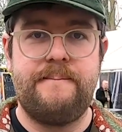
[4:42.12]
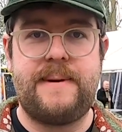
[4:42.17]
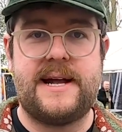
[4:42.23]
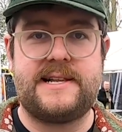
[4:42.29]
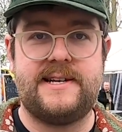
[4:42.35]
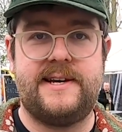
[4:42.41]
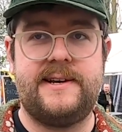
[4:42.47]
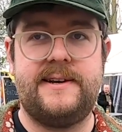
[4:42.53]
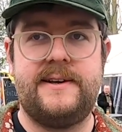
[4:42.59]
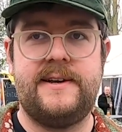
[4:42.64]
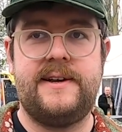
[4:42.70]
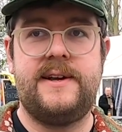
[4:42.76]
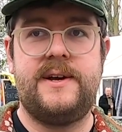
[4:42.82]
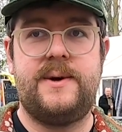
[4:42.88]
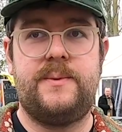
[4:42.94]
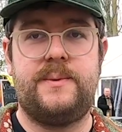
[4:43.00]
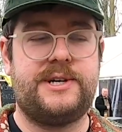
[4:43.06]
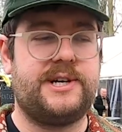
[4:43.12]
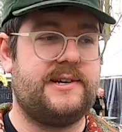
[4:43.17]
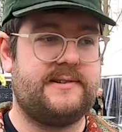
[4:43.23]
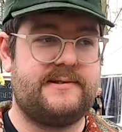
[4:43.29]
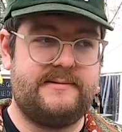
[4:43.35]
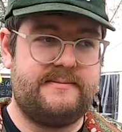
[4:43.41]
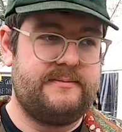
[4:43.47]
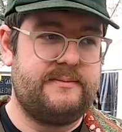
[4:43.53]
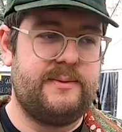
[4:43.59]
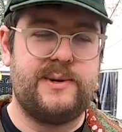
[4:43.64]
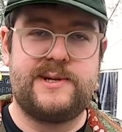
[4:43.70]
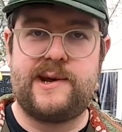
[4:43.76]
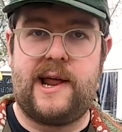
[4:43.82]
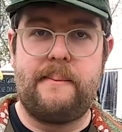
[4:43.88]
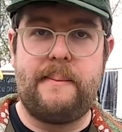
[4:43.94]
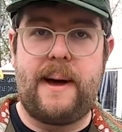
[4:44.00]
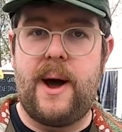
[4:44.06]
better, which is what
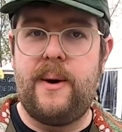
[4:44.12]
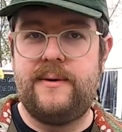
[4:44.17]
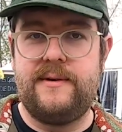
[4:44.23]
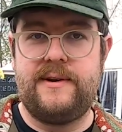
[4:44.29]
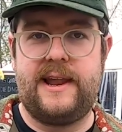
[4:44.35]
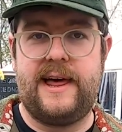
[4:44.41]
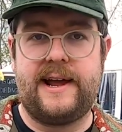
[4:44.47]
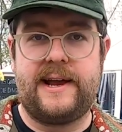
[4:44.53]
it's all about.